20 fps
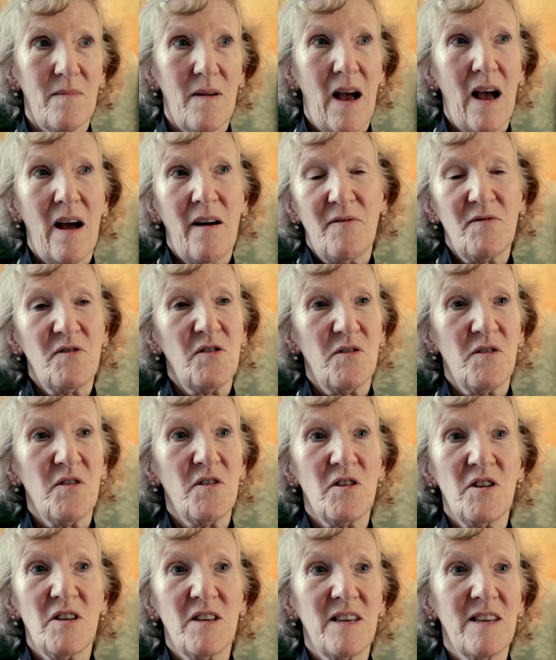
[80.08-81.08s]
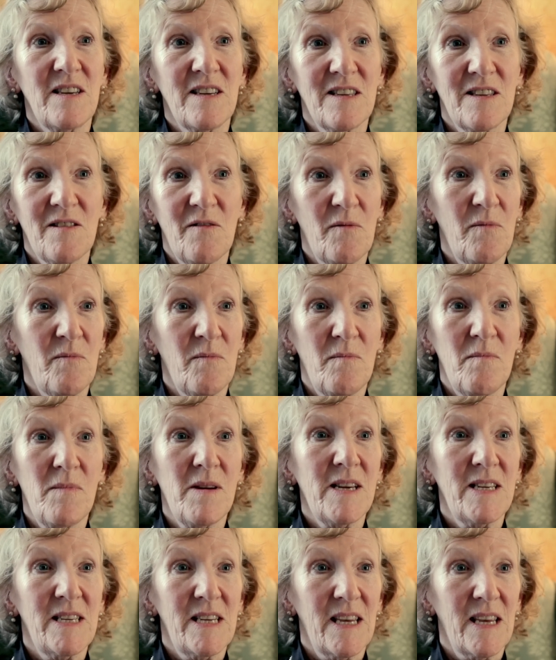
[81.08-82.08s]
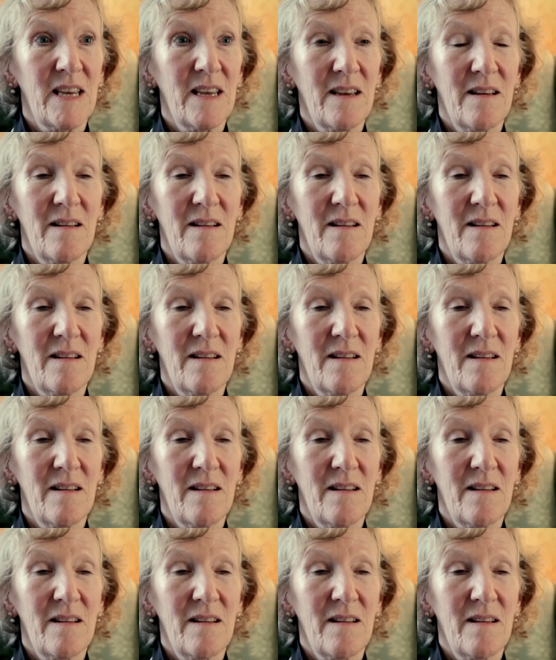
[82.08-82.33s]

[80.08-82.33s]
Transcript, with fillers: After thirty years of meeting